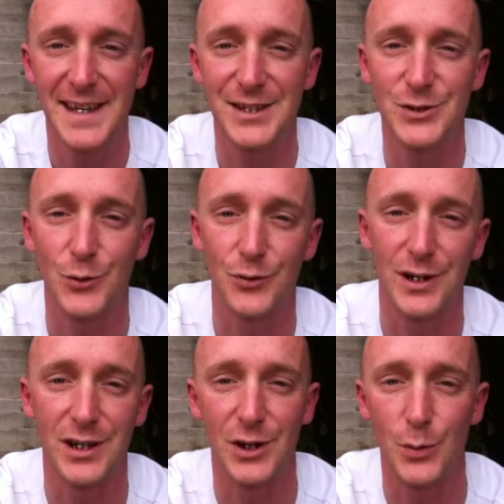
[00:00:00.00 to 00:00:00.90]
it's not
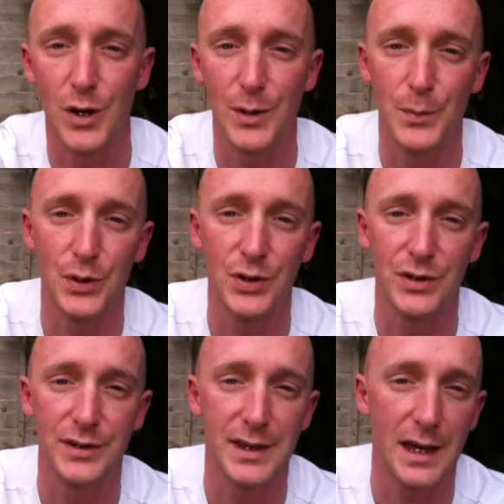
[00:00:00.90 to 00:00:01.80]
really going to work
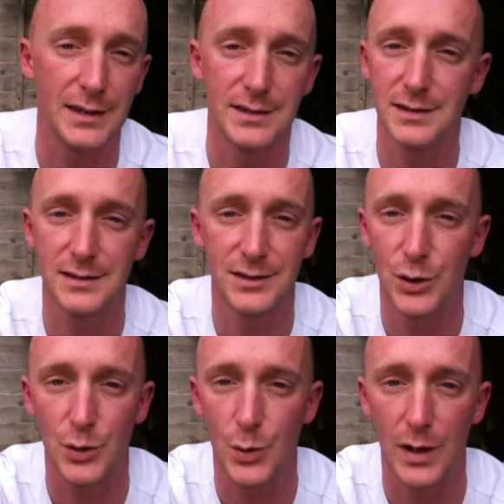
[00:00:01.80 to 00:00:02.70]
because that's
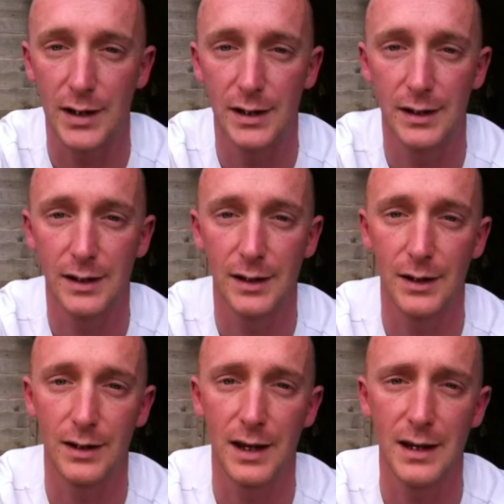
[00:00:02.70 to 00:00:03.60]
too quick.
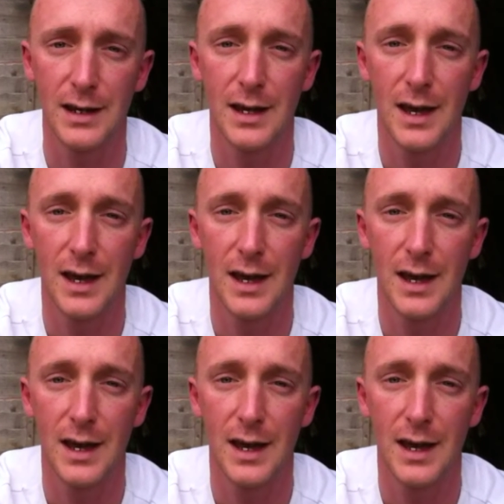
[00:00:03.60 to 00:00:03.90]
Okay,